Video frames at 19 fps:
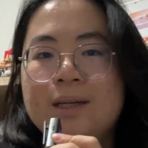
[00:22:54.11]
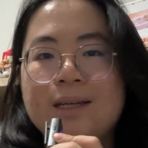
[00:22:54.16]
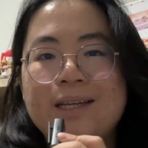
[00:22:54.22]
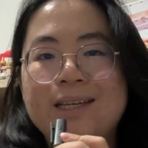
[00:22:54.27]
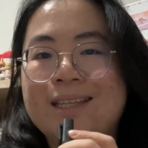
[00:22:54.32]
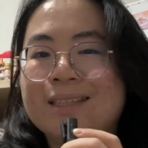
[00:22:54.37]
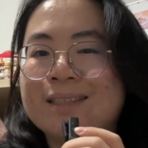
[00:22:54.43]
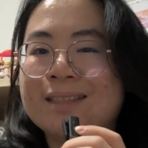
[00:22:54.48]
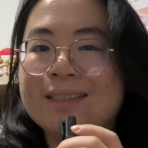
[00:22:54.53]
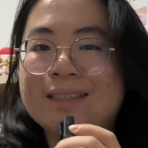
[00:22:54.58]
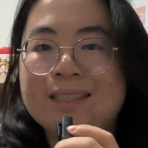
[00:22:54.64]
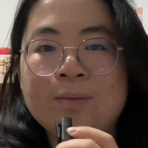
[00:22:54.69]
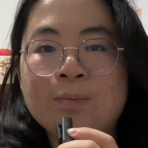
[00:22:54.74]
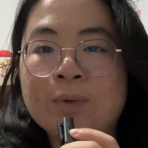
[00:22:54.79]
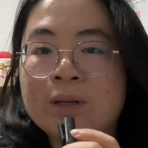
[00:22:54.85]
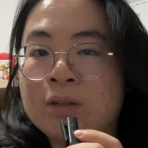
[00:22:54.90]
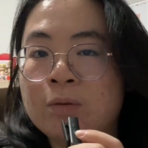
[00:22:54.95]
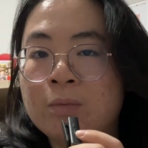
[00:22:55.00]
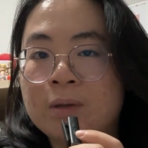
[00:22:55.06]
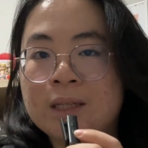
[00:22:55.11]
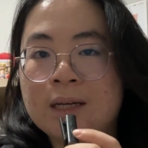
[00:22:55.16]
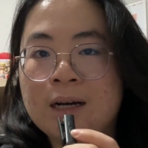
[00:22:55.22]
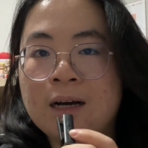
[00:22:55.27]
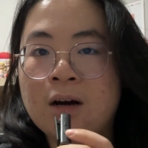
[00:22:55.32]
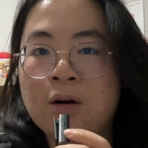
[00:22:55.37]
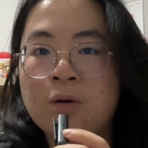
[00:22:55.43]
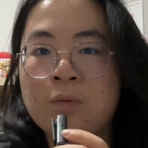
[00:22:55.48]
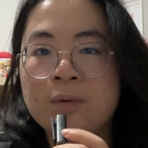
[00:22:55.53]
It doesn't seem like no matter
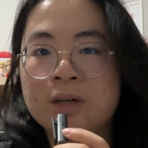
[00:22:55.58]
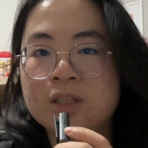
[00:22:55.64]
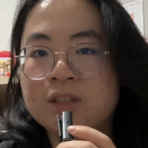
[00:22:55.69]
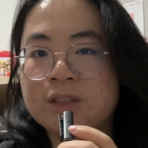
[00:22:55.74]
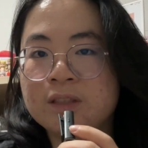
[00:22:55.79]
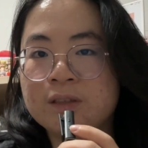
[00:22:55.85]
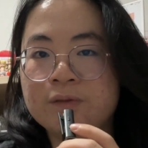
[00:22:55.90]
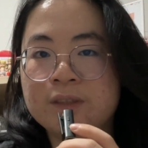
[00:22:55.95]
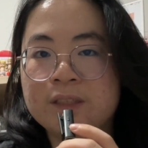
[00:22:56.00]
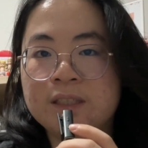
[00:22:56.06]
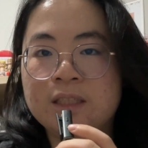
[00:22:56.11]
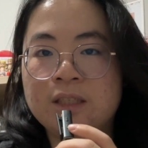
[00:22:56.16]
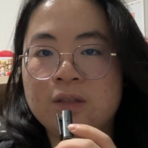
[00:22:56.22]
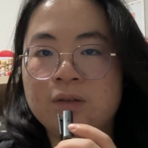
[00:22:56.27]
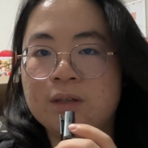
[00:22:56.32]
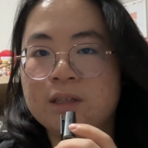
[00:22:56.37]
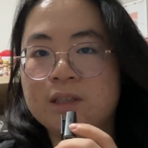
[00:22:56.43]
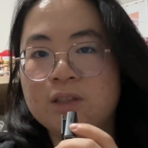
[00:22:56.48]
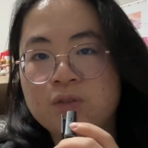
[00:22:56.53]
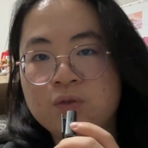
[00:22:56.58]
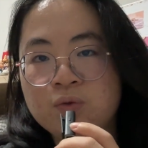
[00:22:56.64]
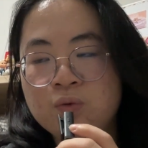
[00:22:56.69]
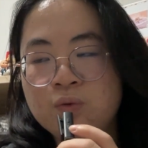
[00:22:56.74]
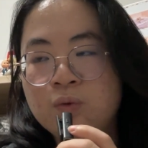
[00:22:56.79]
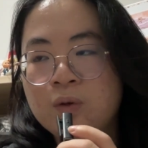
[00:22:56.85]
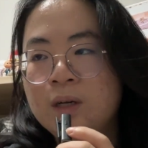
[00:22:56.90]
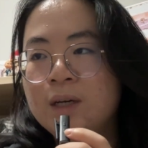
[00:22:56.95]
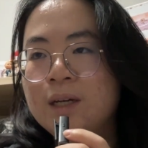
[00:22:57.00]
how much servicing you guys
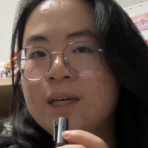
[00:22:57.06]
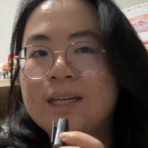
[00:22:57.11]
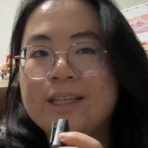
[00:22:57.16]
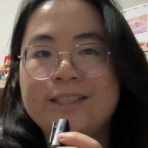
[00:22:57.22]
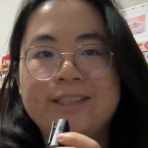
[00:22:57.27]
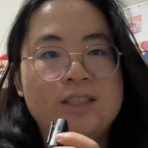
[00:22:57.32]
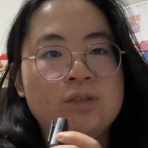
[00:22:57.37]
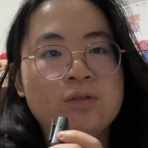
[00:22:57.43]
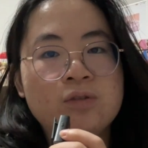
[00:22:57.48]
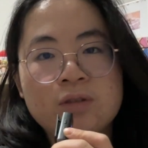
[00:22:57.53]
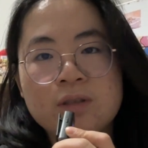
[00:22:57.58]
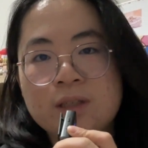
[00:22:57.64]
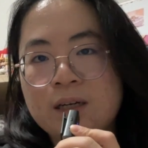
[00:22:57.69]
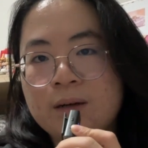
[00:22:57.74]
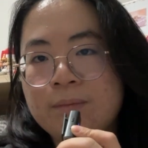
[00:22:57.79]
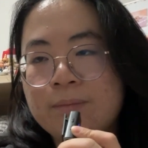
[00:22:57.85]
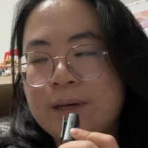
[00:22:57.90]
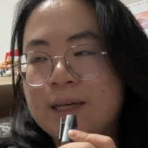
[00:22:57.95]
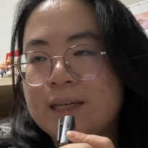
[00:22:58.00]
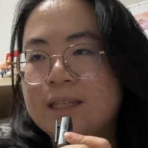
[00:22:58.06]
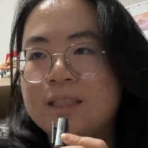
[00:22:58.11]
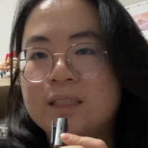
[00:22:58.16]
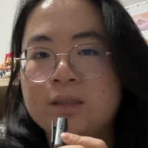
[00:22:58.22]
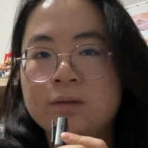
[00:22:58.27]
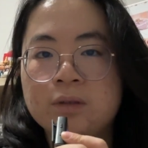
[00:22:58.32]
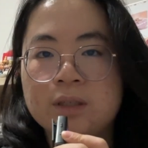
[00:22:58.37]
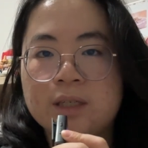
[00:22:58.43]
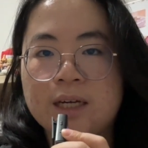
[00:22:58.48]
do, it's still gonna come back, it's
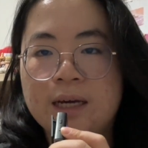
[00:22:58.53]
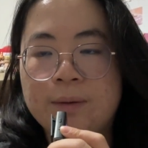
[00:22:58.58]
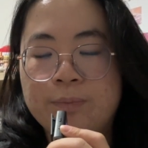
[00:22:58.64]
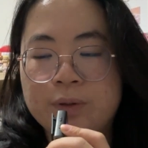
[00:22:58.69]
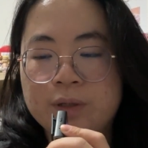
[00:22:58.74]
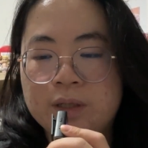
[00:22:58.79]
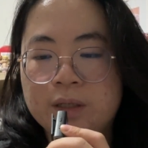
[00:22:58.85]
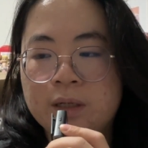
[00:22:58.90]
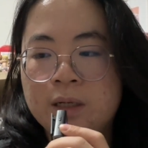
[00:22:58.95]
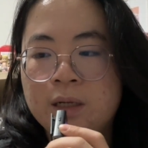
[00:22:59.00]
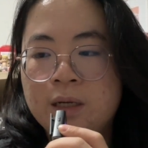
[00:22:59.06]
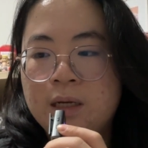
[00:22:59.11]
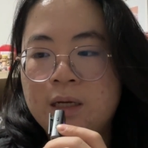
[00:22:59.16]
still gonna happen.